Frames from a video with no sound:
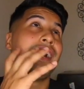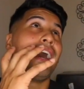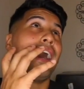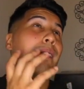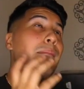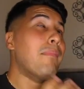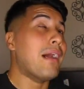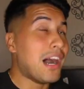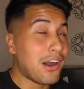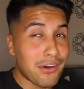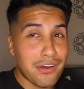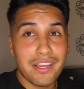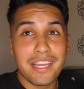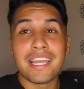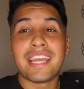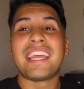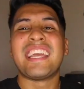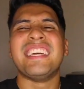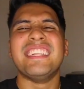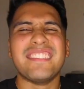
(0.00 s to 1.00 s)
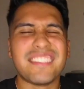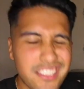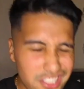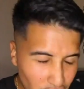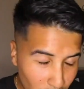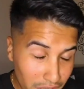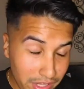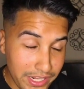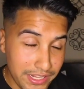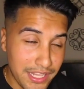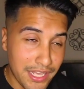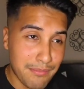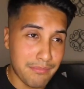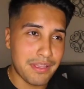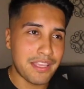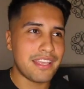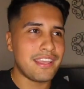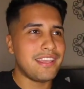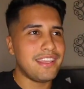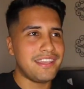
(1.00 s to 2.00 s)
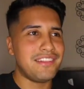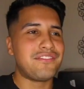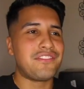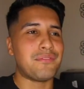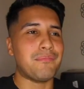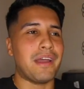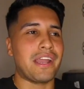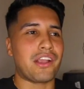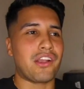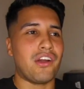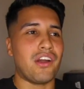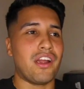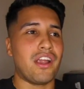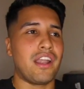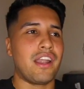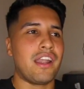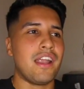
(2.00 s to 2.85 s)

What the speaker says: about installing them into my car.